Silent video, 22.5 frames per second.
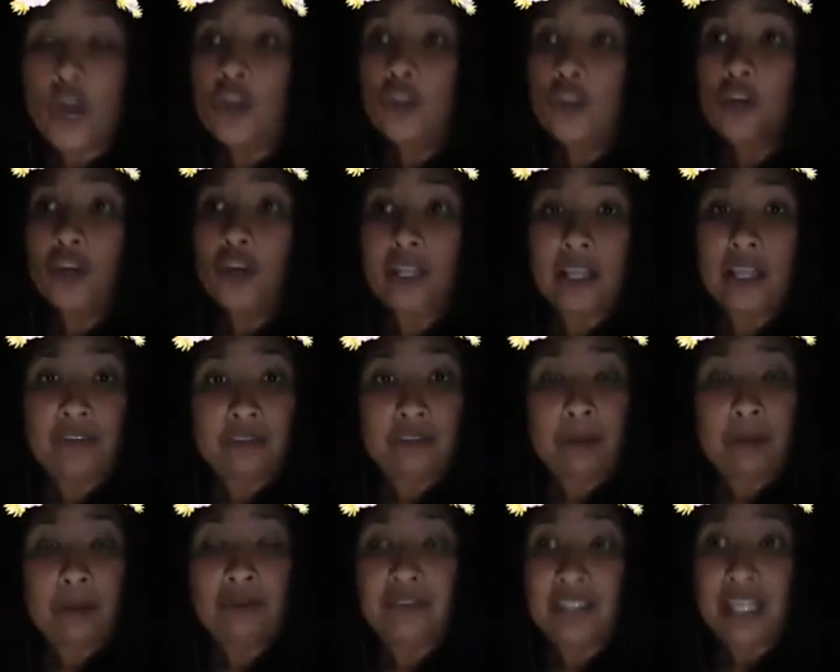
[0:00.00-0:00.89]
You're gonna have
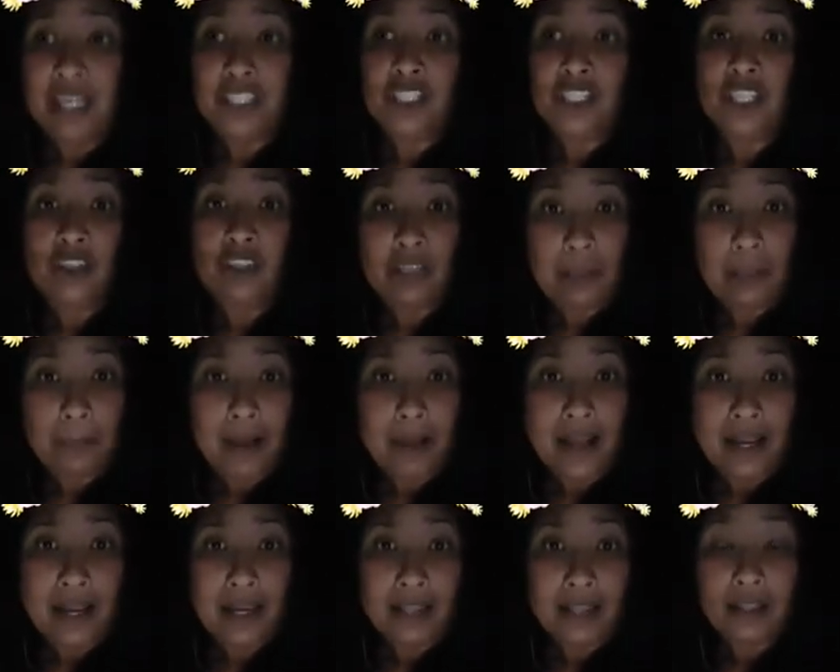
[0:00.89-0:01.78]
to pay for that shit out of the
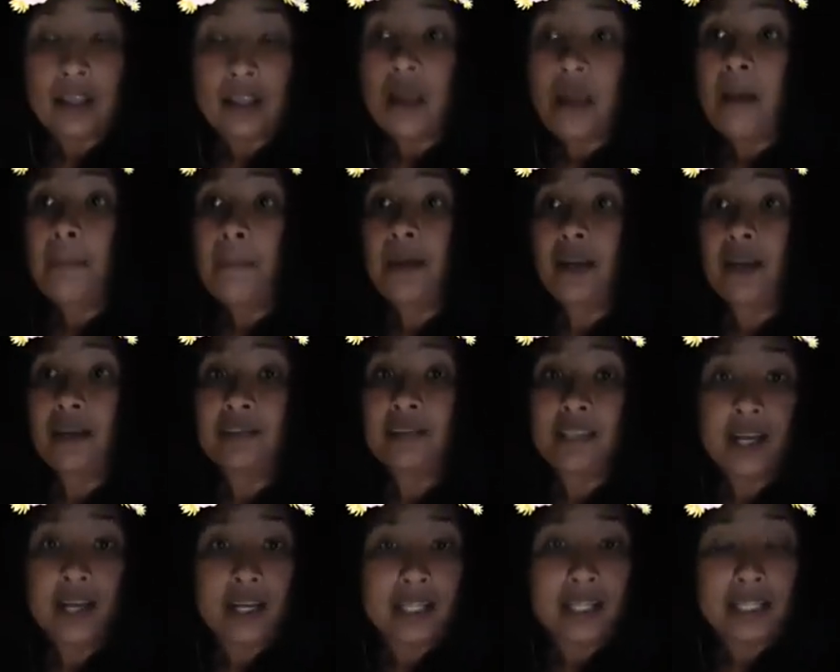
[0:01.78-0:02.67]
pocket because
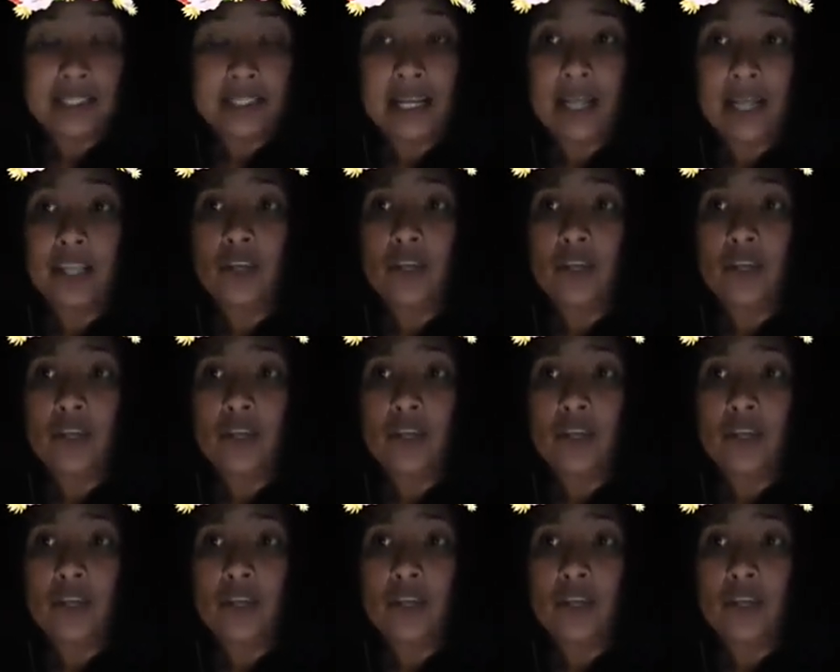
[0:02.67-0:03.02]
they're gonna tell you,